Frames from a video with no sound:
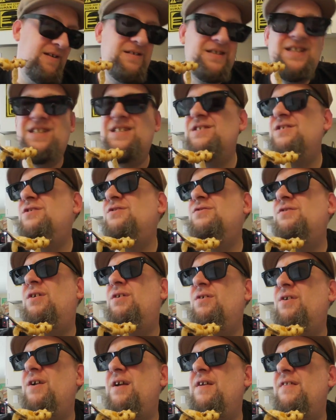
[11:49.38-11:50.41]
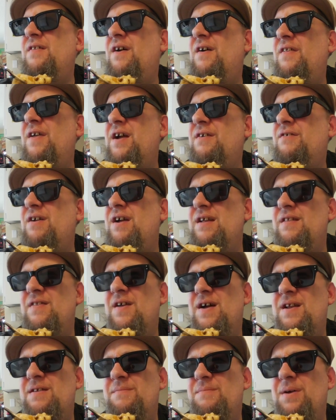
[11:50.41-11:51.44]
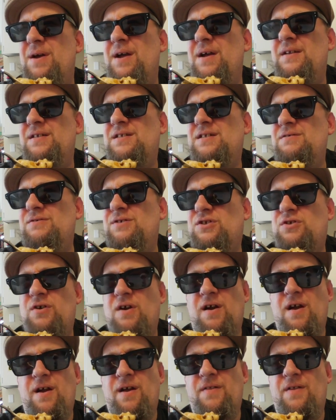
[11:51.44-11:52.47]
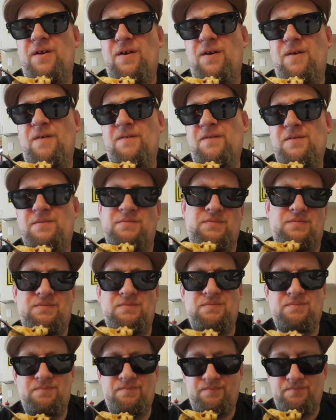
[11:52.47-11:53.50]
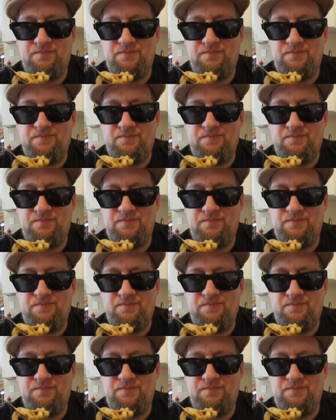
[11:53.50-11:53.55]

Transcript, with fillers: She didn't do all great, all that great in that debate. She was trying though.